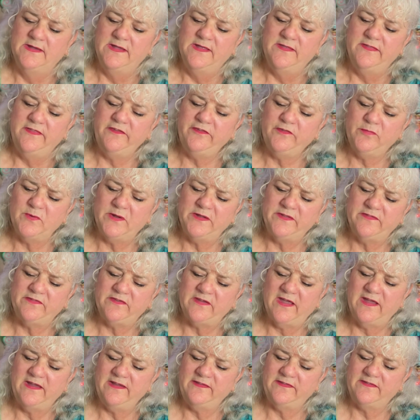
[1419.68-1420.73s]
This one's
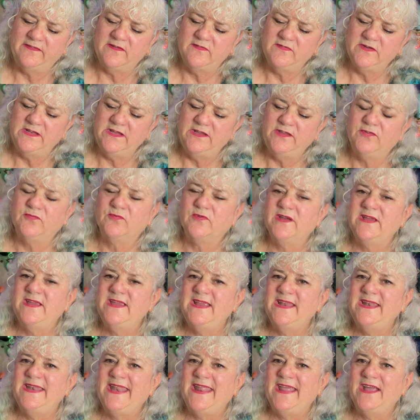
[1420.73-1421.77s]

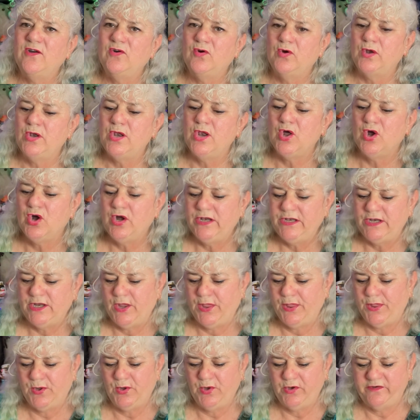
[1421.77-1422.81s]
$8.73, now
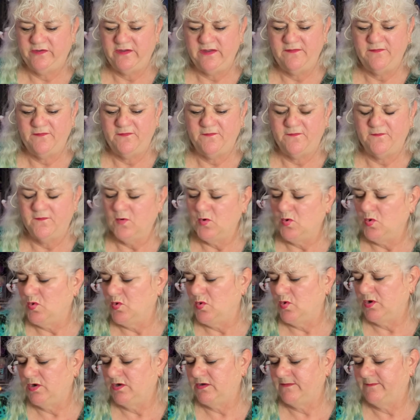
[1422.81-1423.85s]

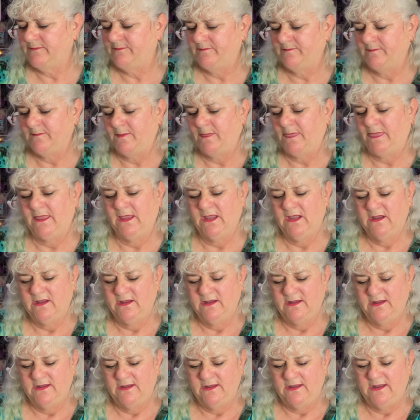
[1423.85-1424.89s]
$9.34.
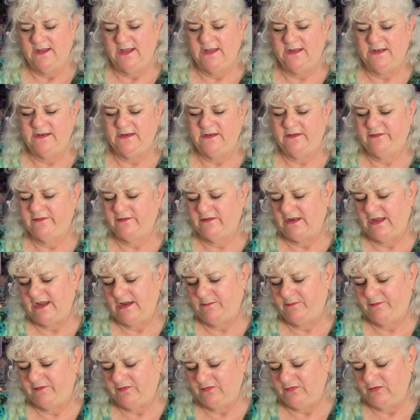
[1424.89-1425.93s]
And it is an
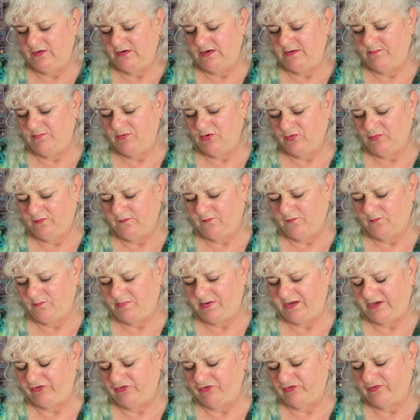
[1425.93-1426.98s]
absolutely beautiful
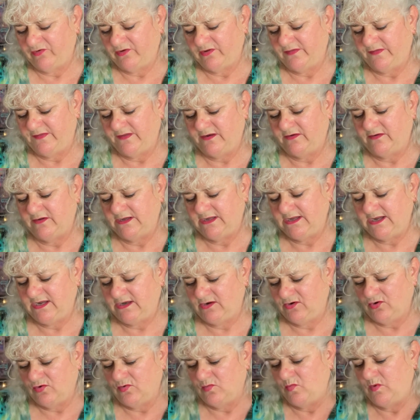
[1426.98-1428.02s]
picture that I
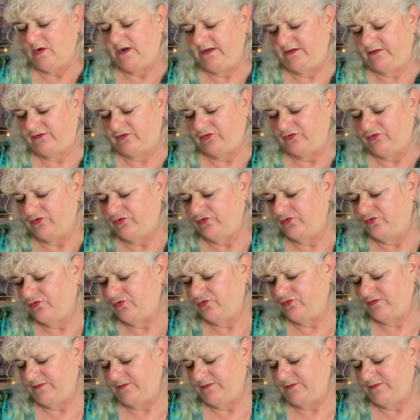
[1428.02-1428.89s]
cannot wait to do.